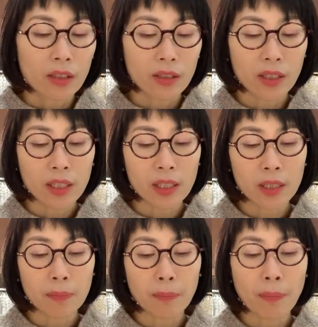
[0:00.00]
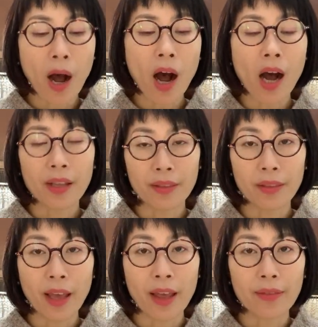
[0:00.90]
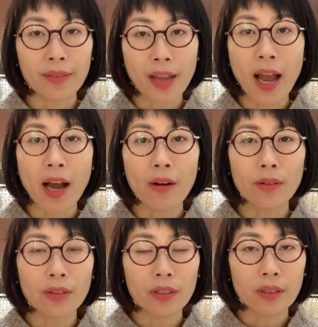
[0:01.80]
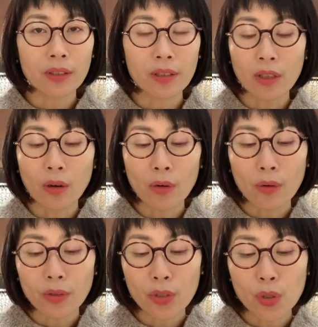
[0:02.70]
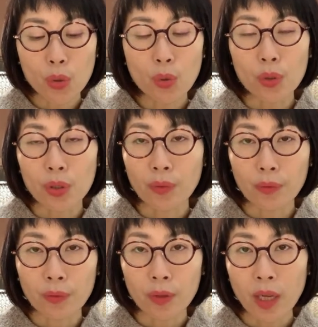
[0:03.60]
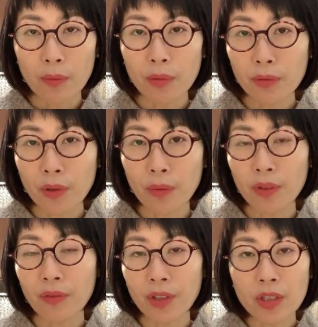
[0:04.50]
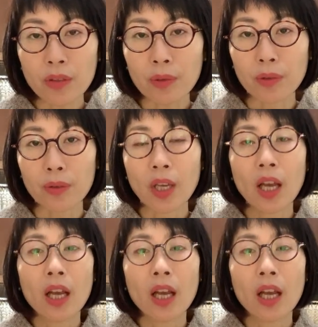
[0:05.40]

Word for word: this pot. Then now the, the all the juice comes from the vegetable.